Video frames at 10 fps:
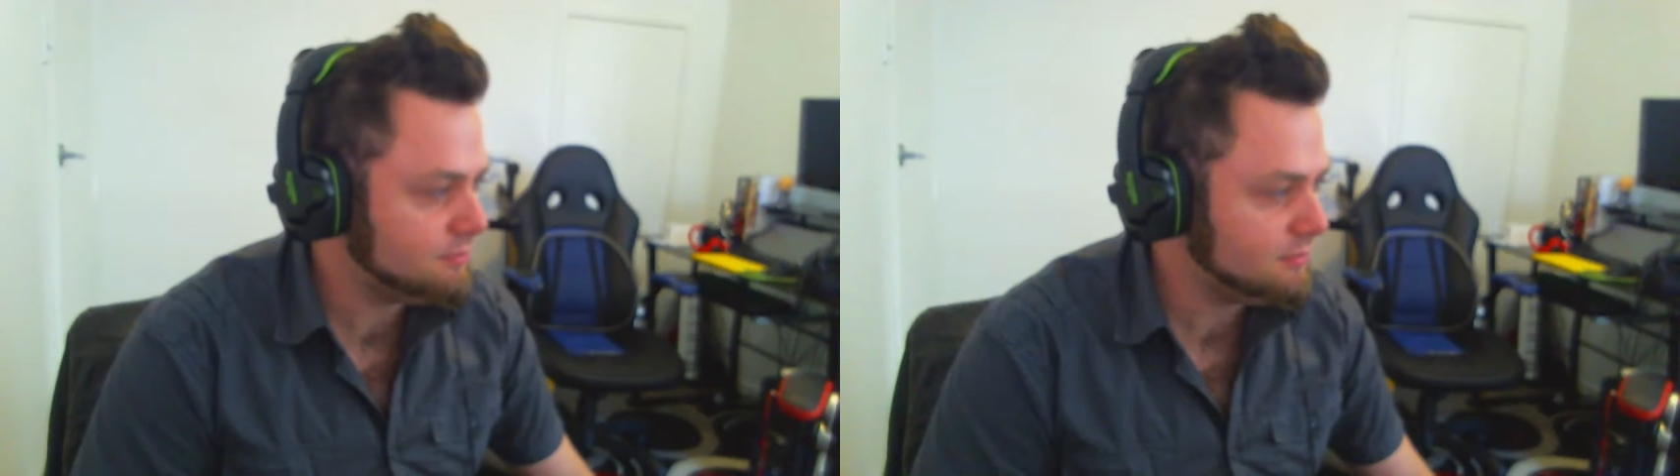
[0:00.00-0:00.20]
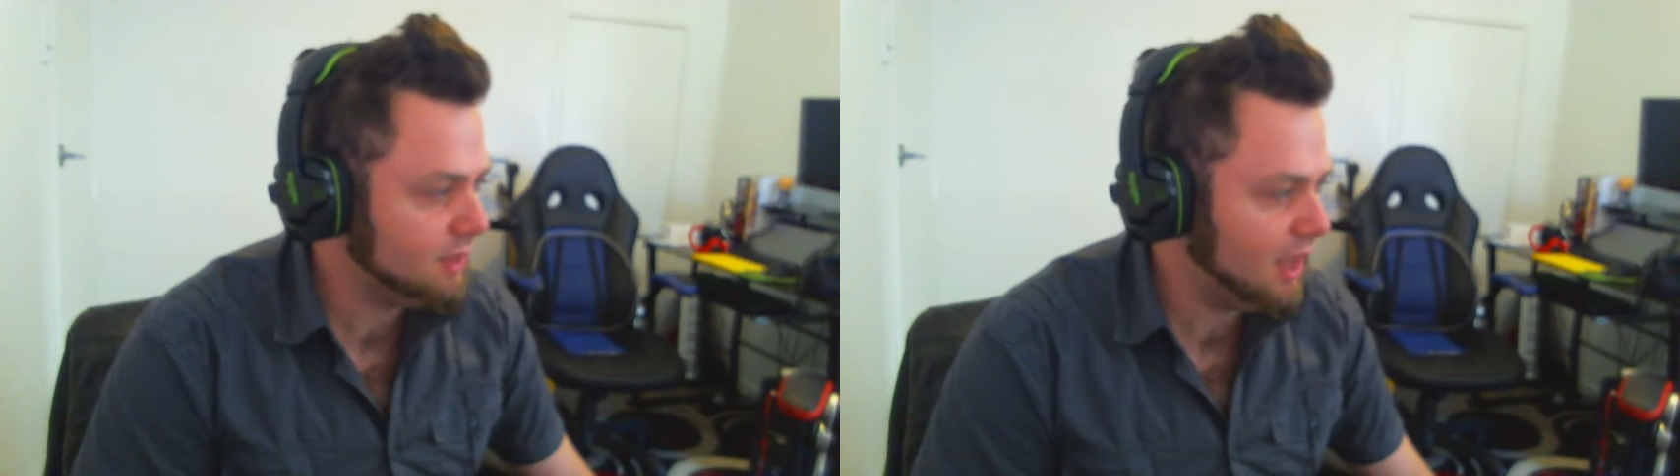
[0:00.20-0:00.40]

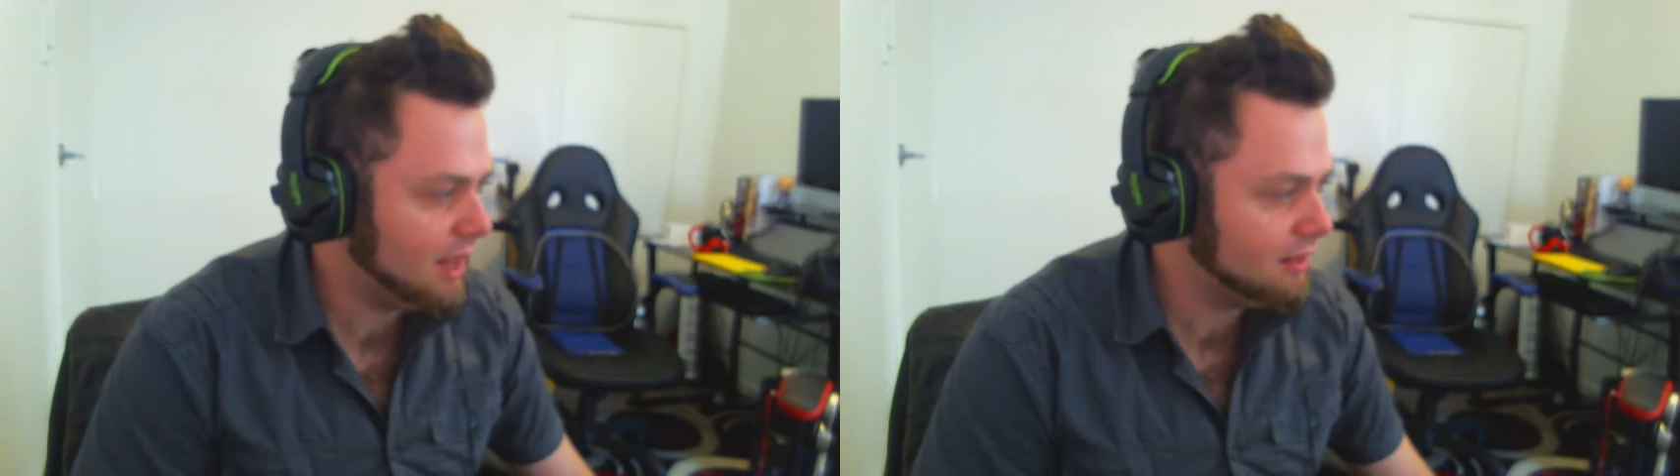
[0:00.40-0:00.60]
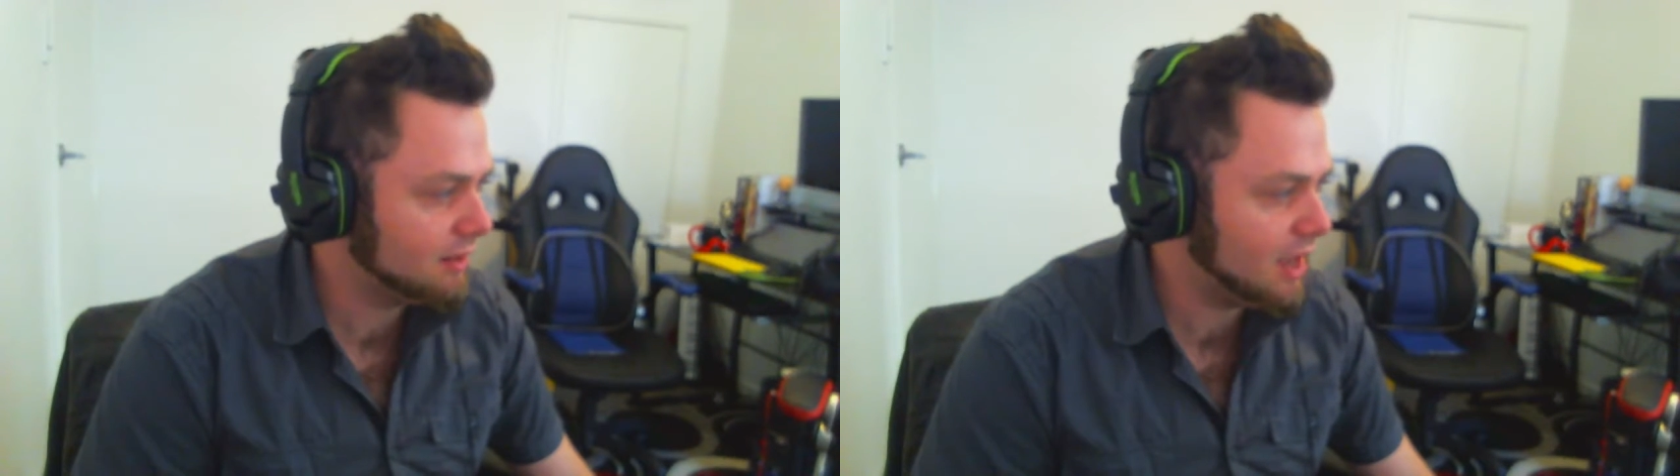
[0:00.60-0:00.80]

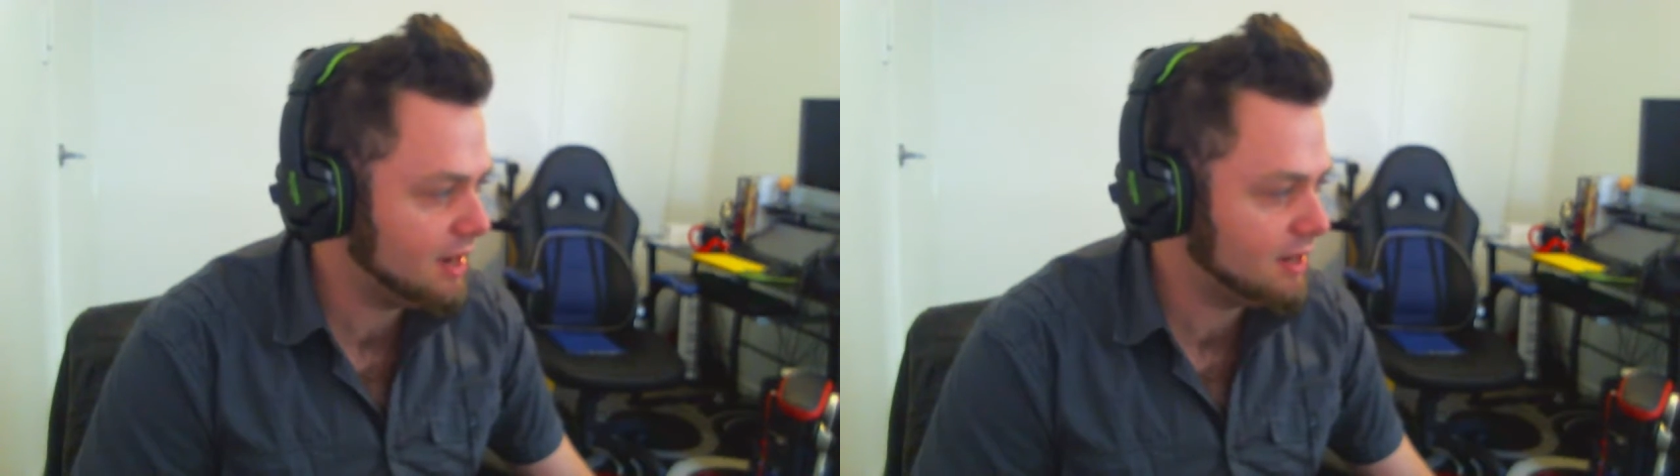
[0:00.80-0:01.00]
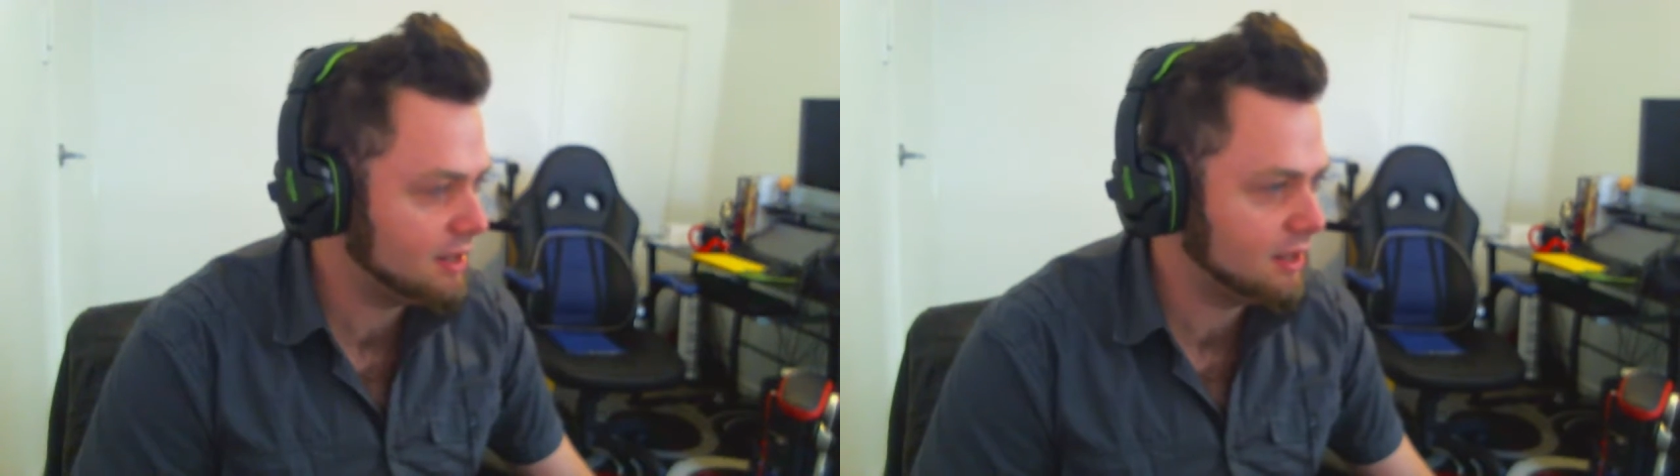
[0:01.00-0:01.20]

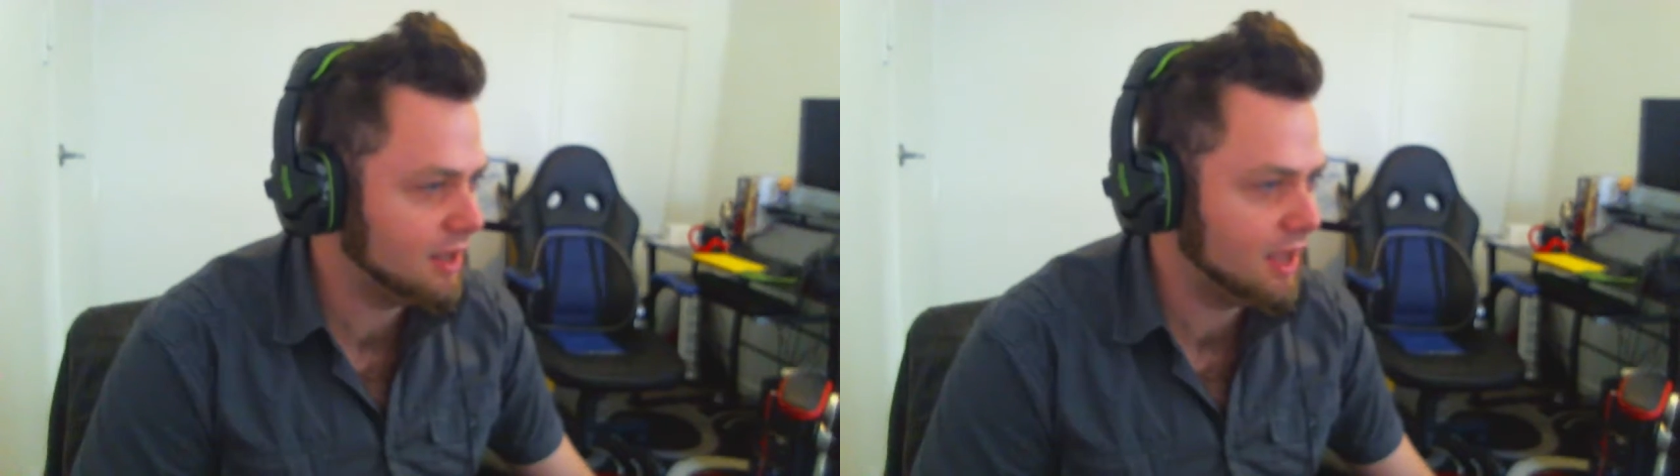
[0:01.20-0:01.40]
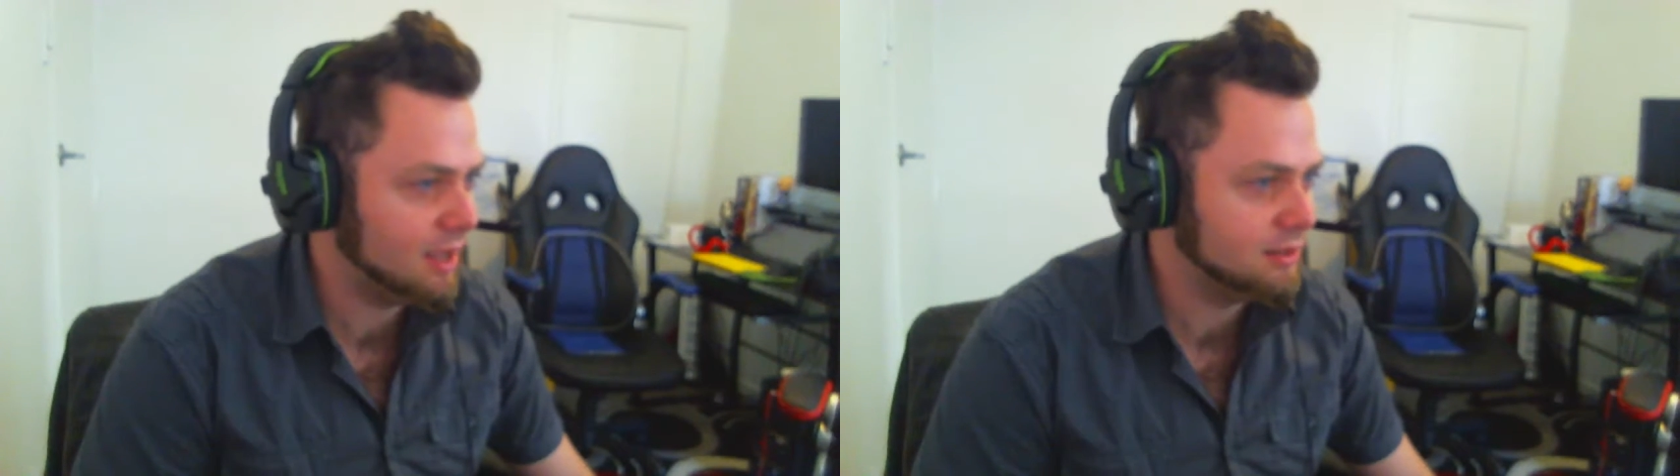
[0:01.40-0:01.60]
allocating
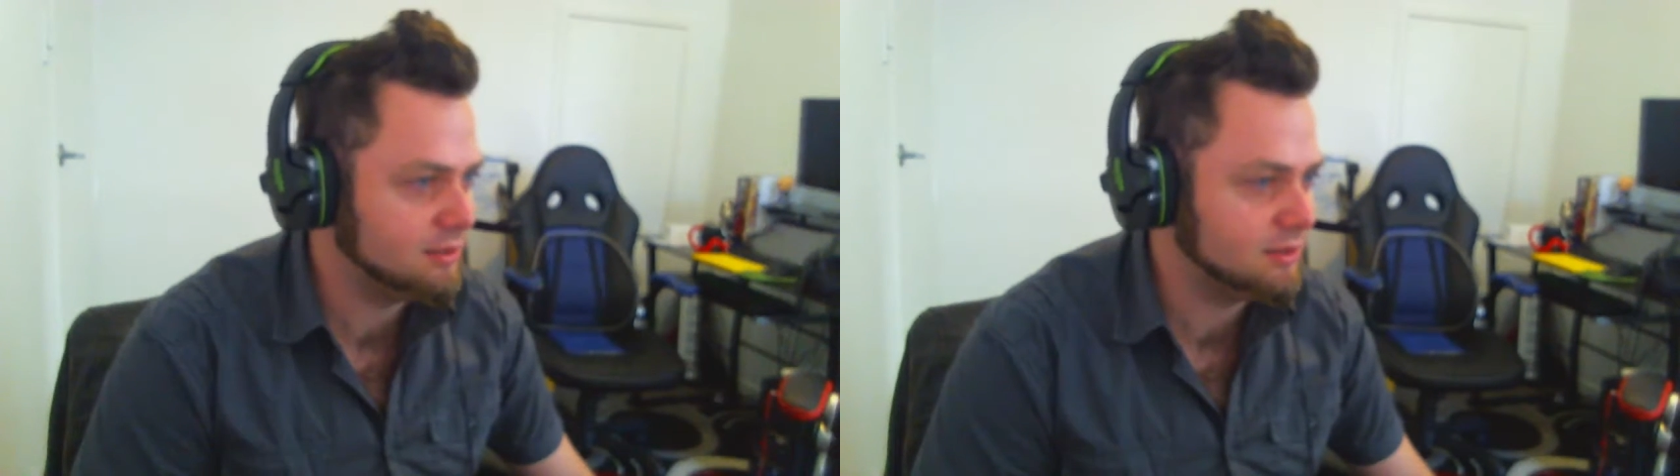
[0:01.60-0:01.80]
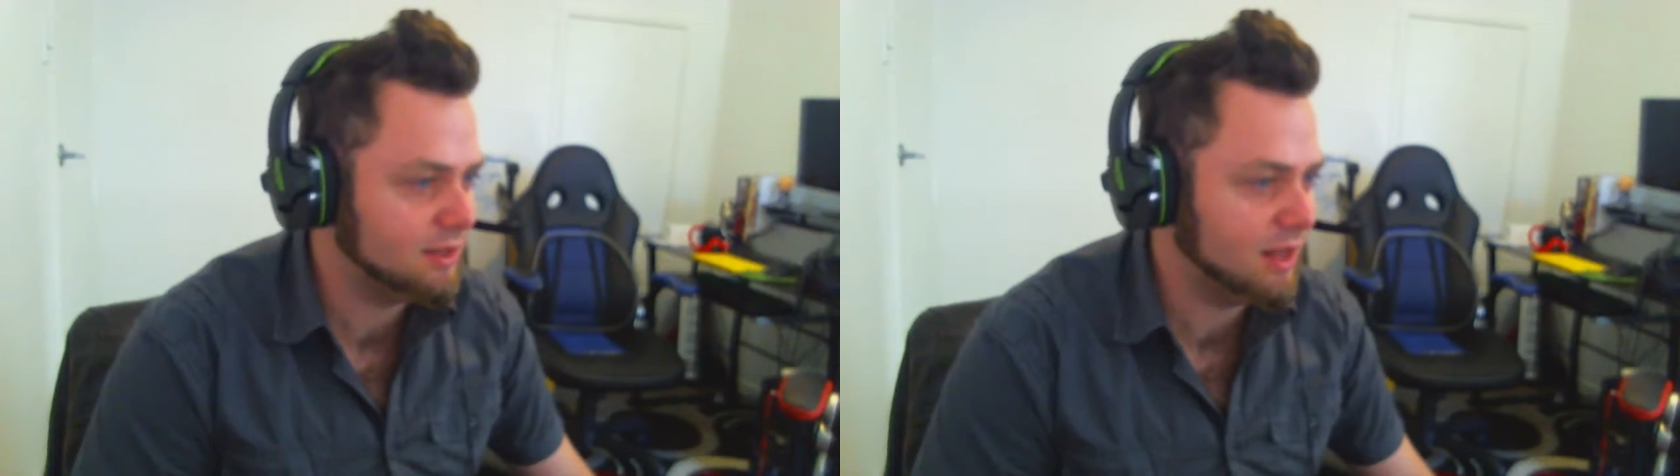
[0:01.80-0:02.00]

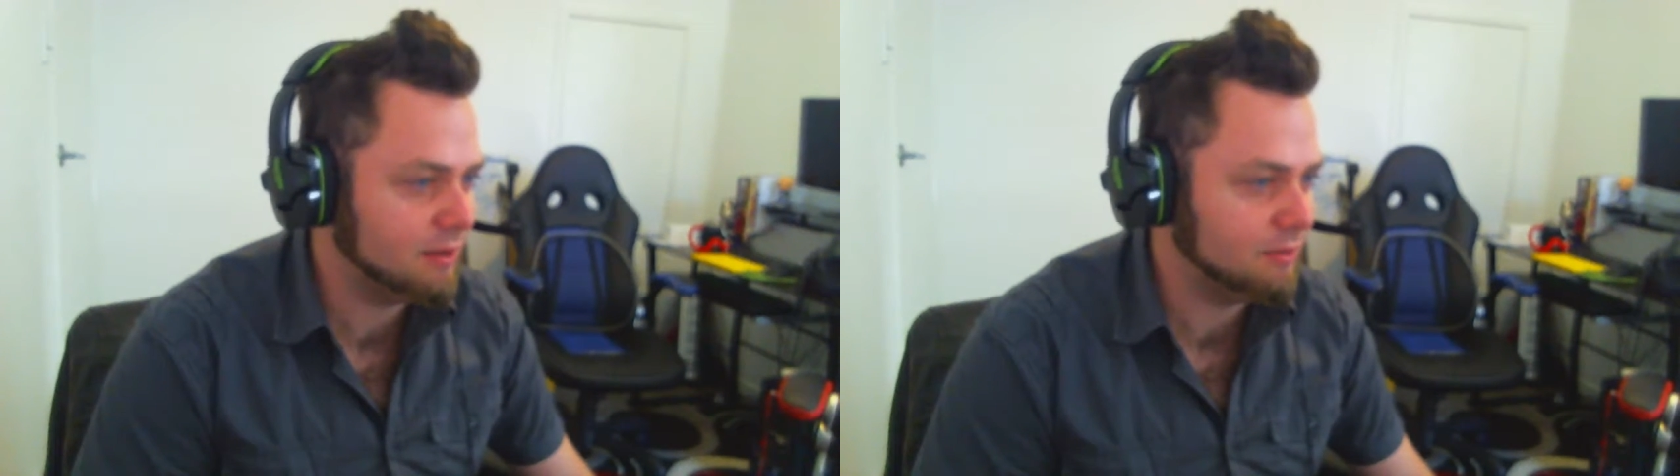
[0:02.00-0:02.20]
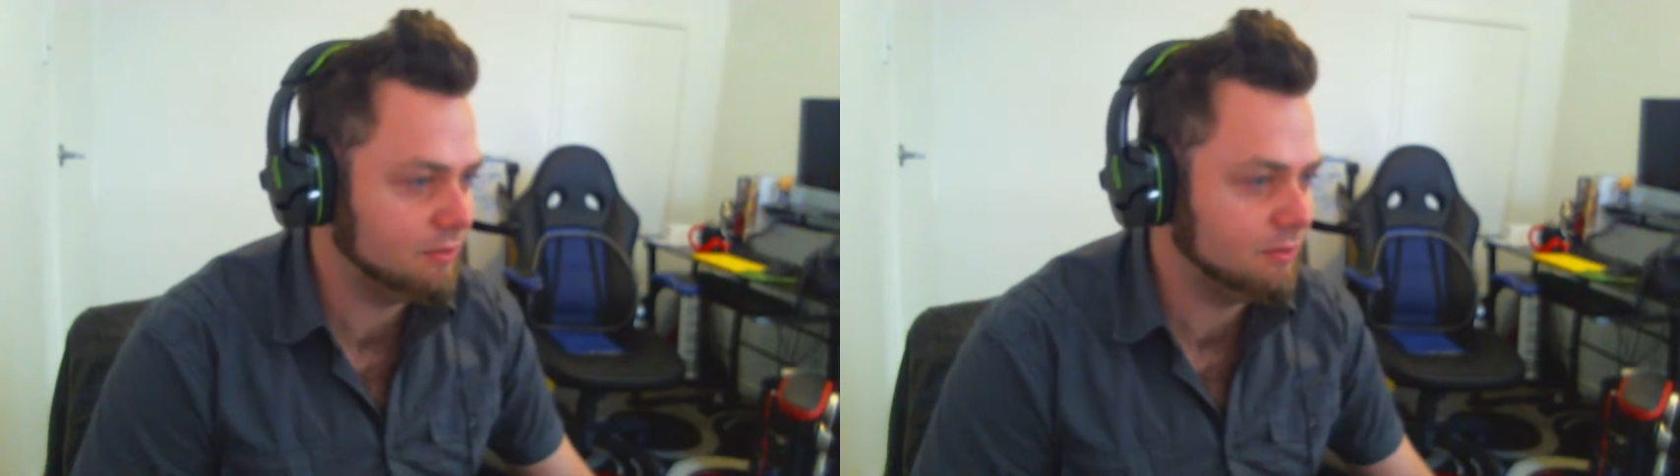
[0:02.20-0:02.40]
and then